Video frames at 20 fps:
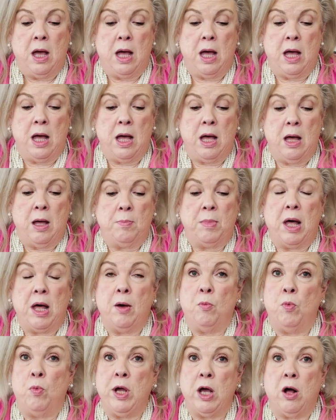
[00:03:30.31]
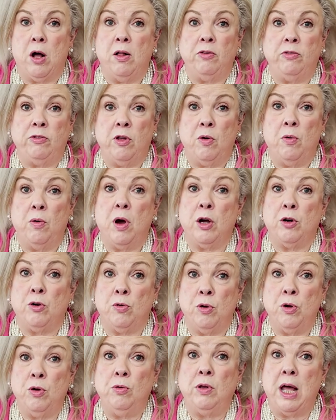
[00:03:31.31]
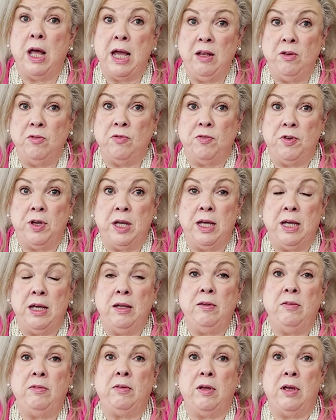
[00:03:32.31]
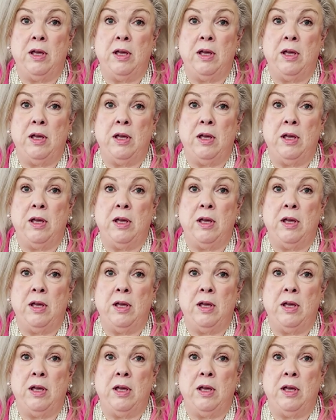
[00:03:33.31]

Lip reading: We also accrue late fees